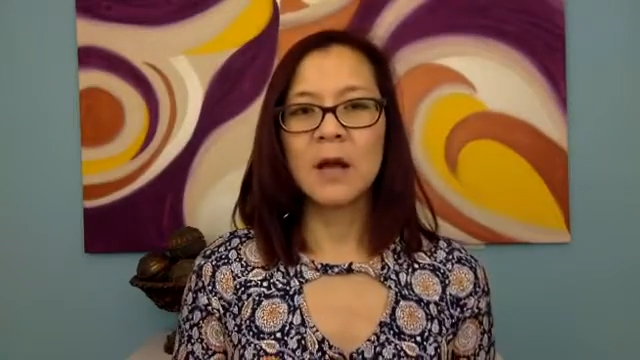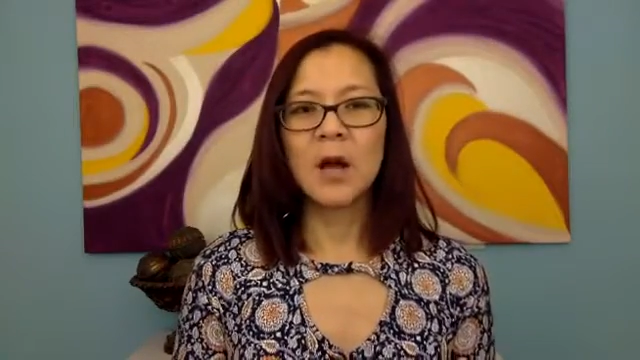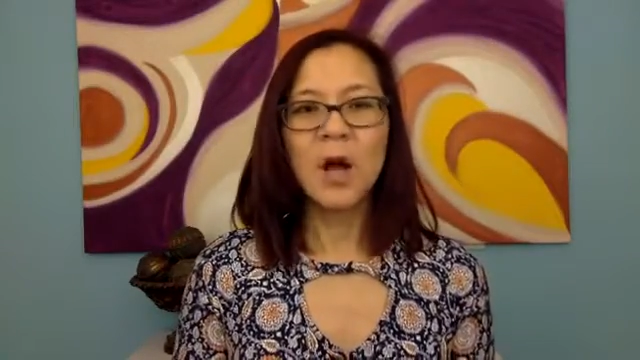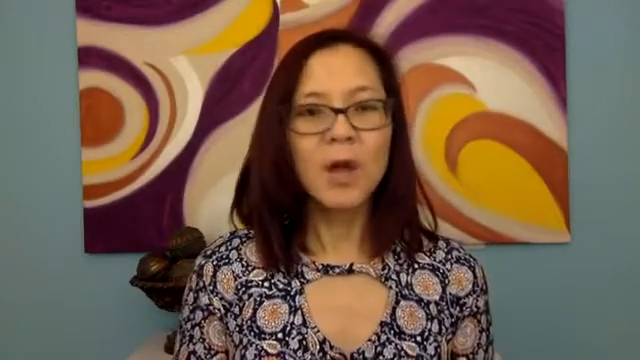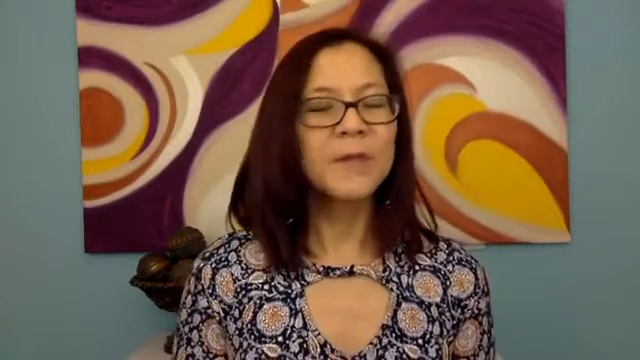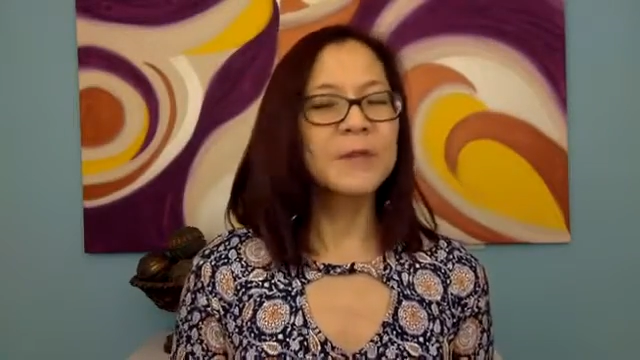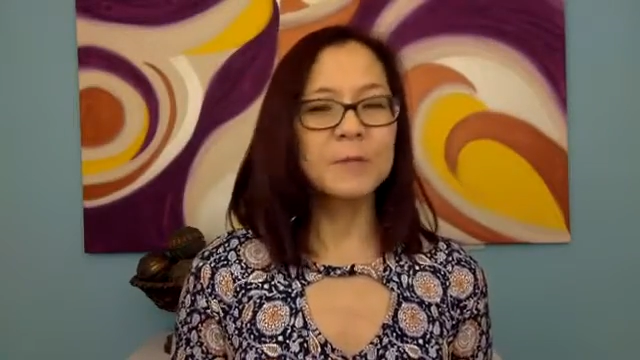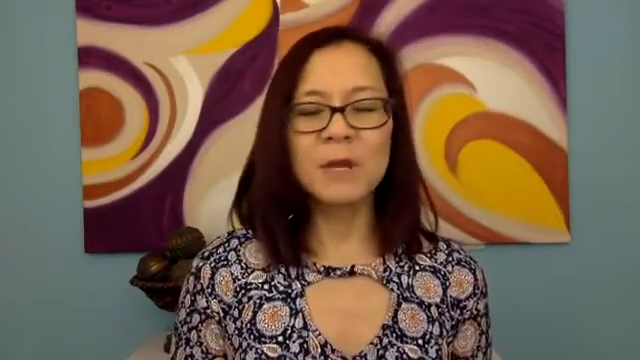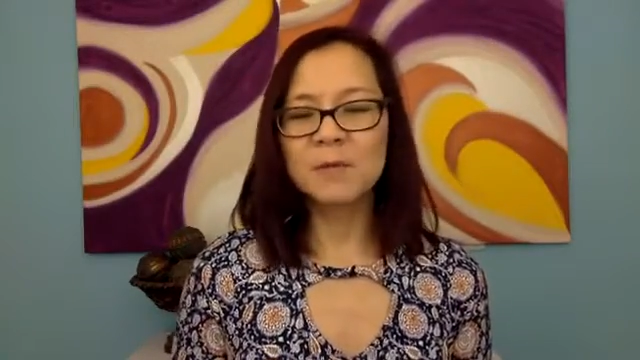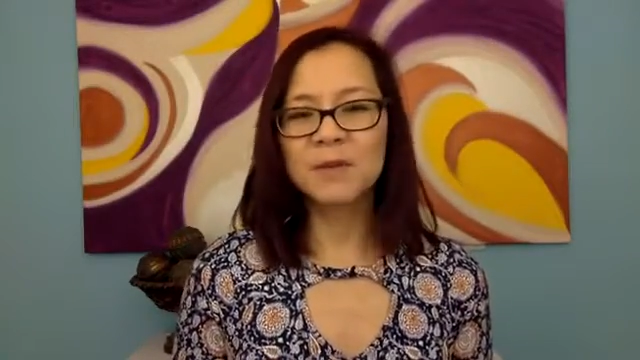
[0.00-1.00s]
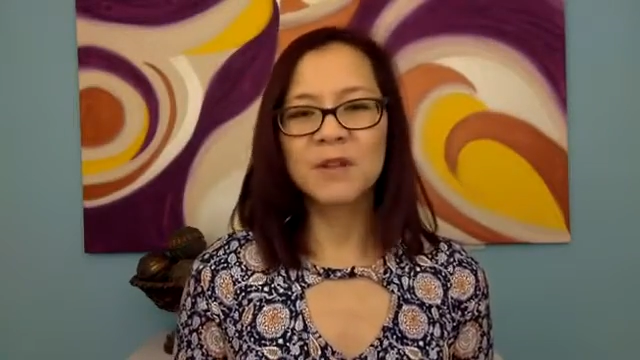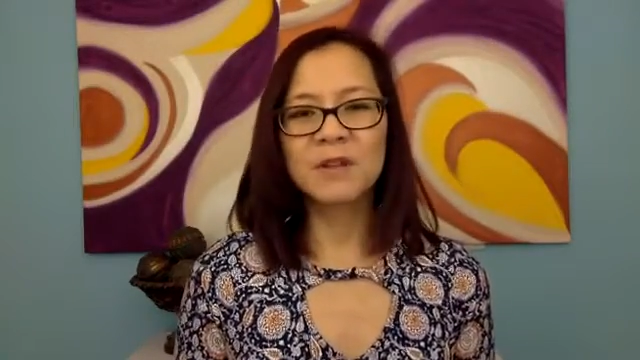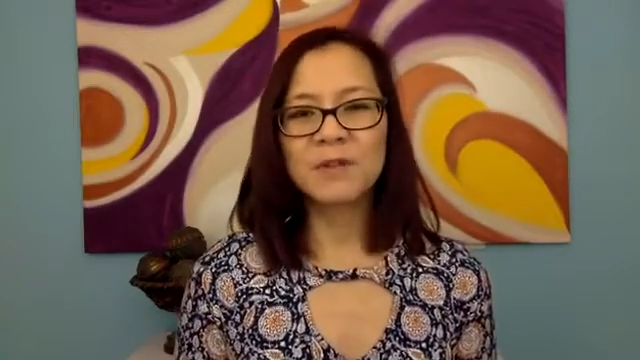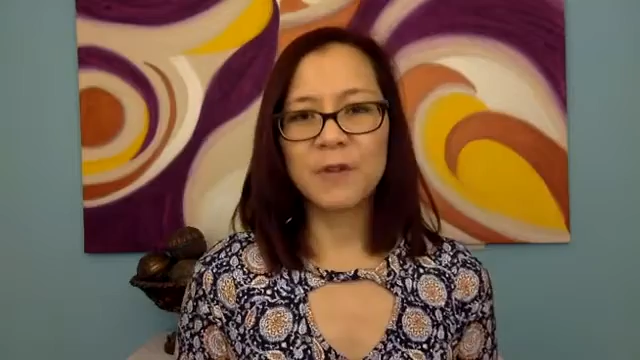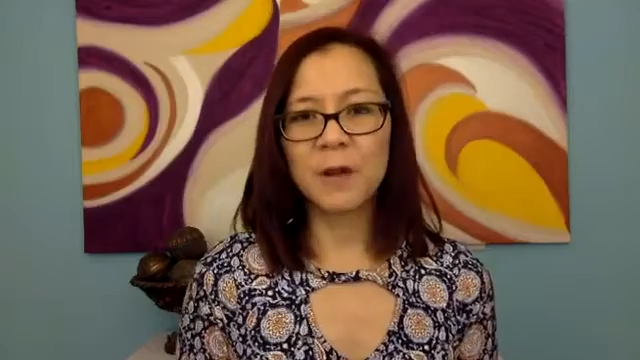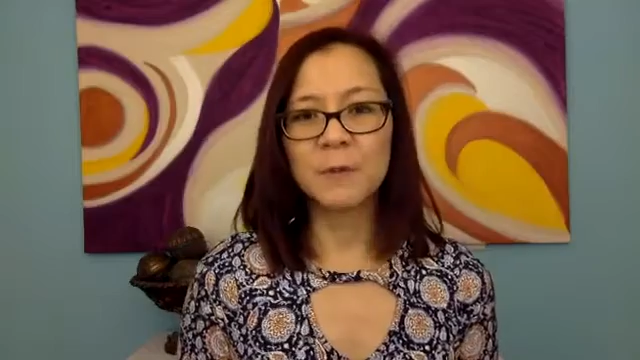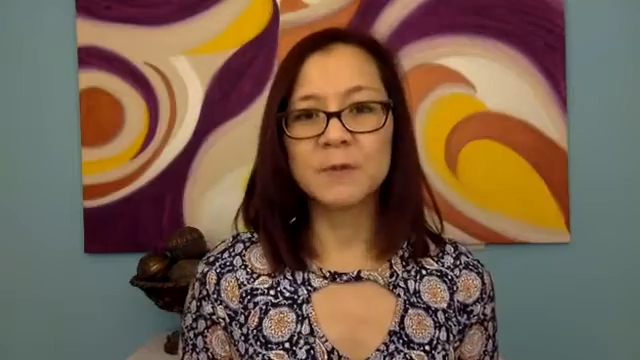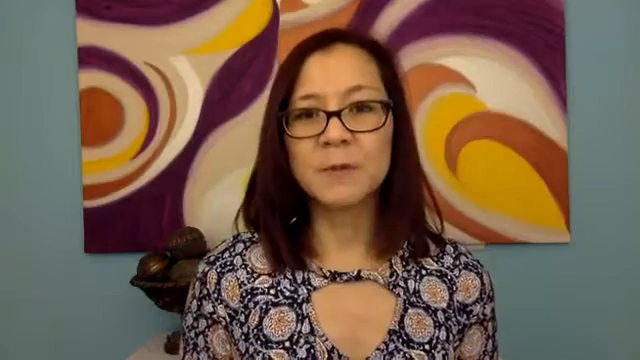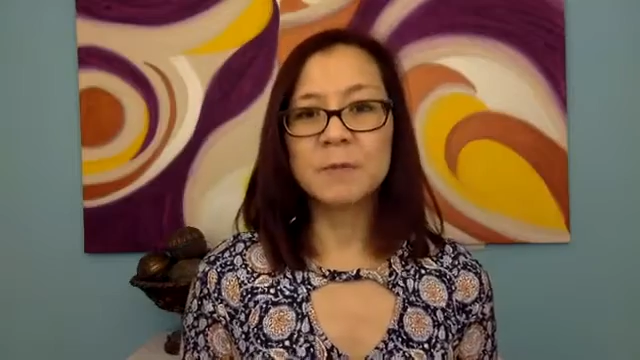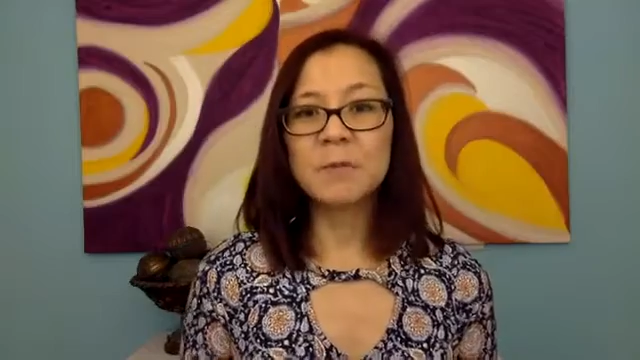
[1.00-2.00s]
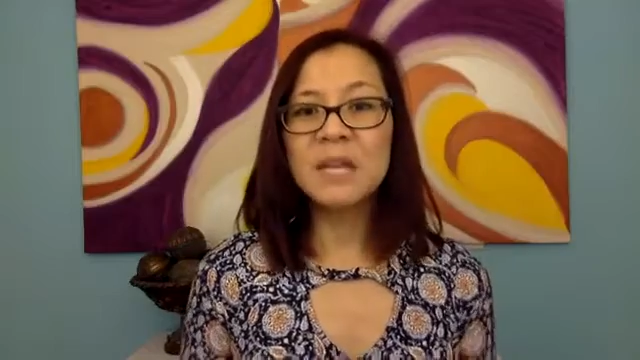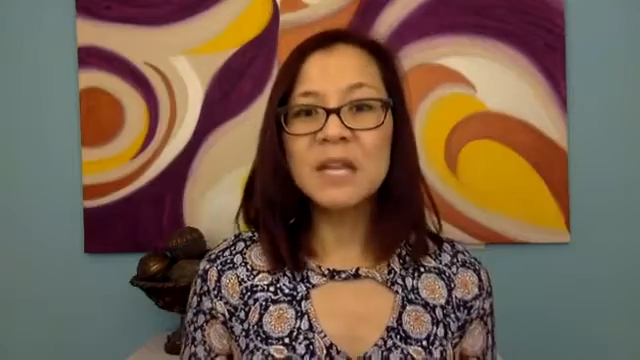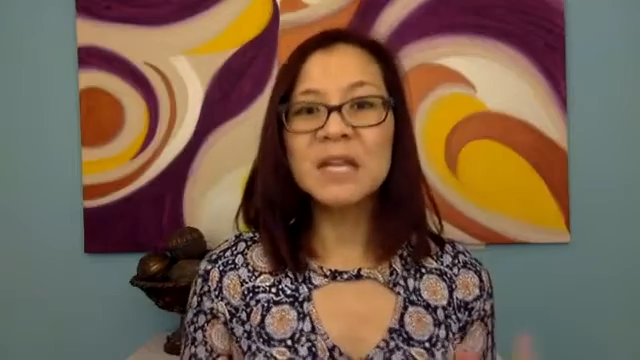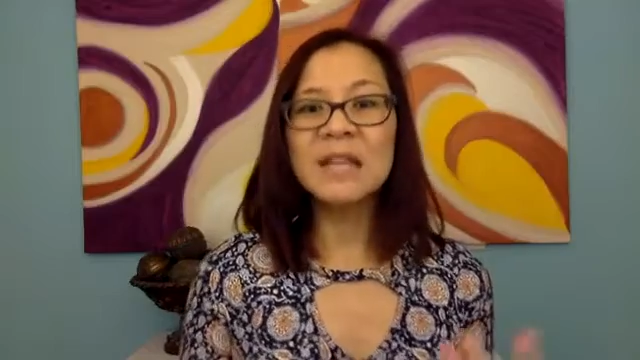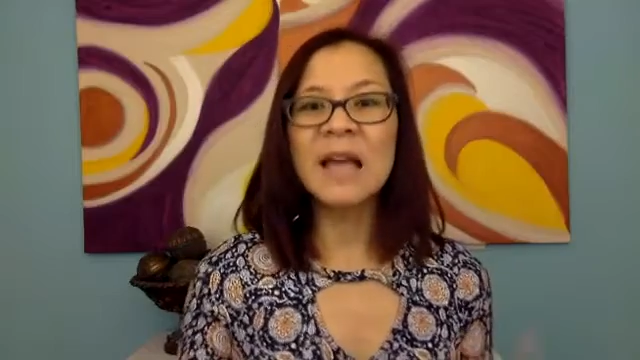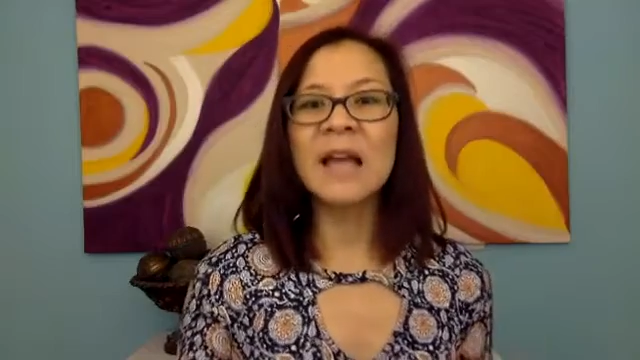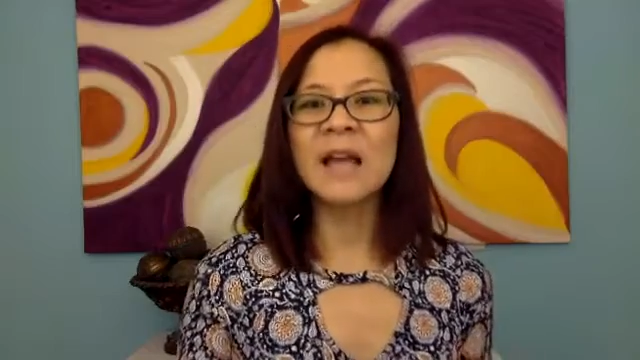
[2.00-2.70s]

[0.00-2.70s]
all those people that you've helped, being in that